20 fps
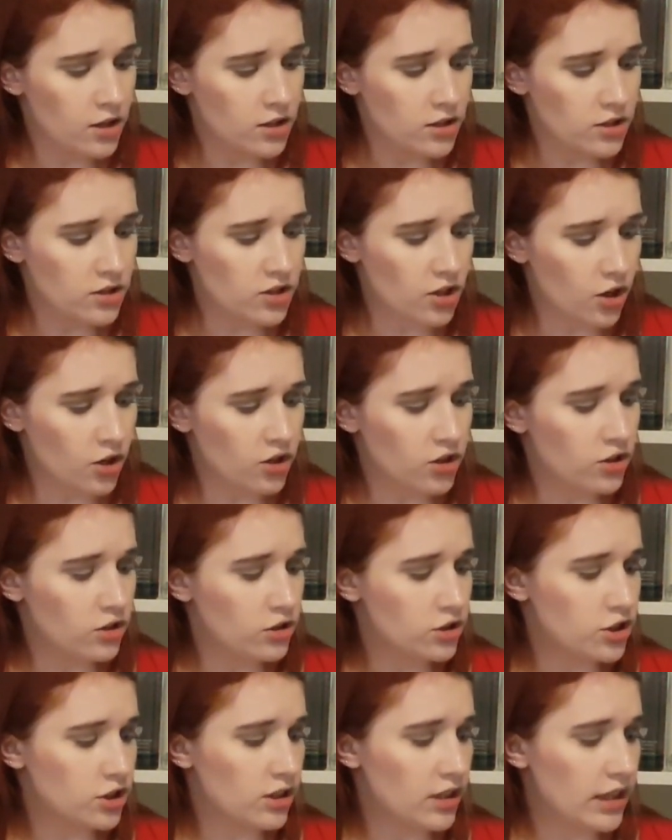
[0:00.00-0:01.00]
So
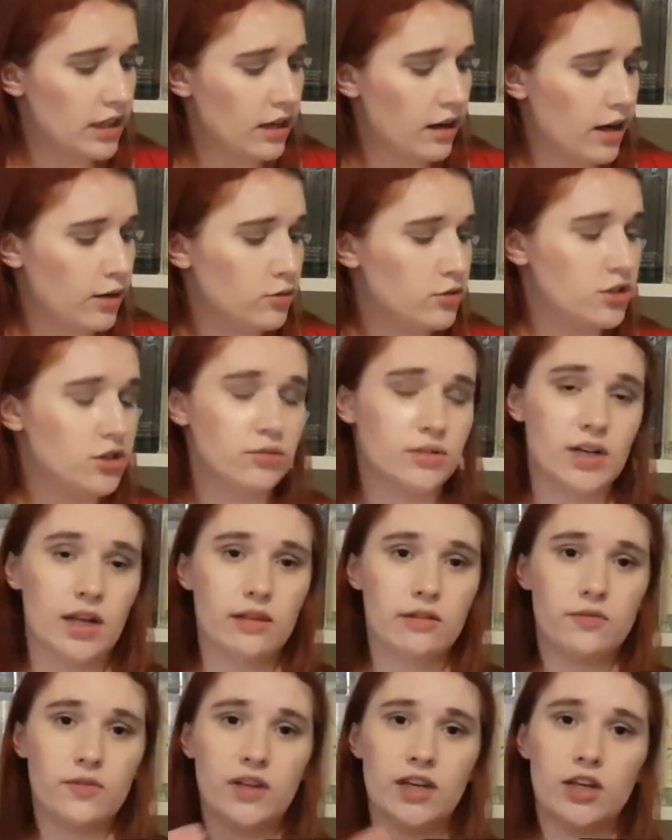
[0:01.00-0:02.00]
usually I would do
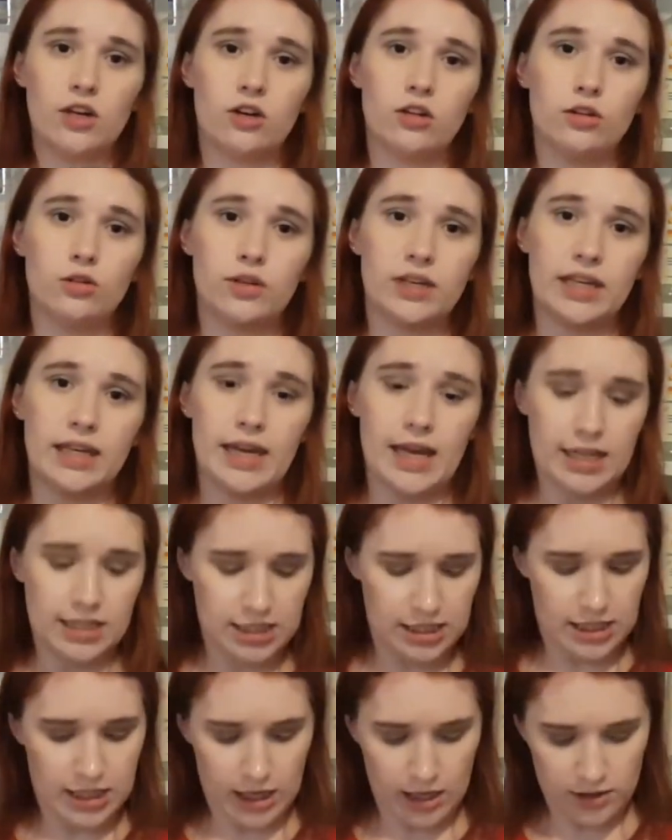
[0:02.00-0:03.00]
another video looking at
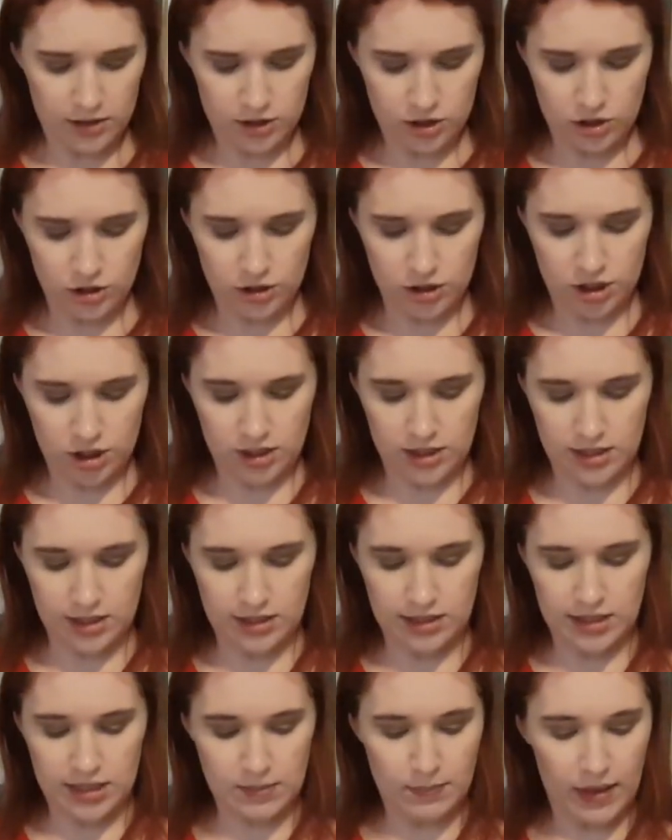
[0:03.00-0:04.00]
the other two gins in
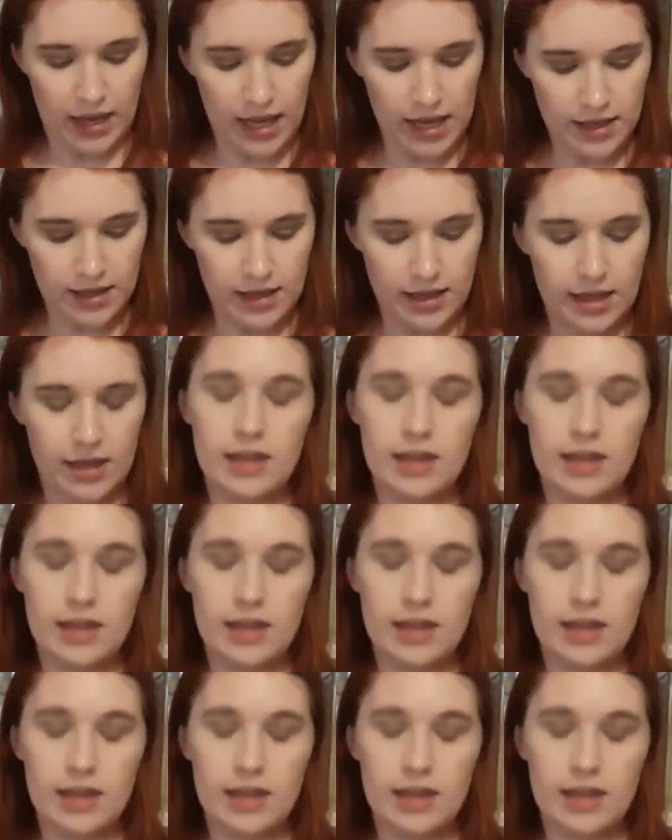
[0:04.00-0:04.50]
this pack.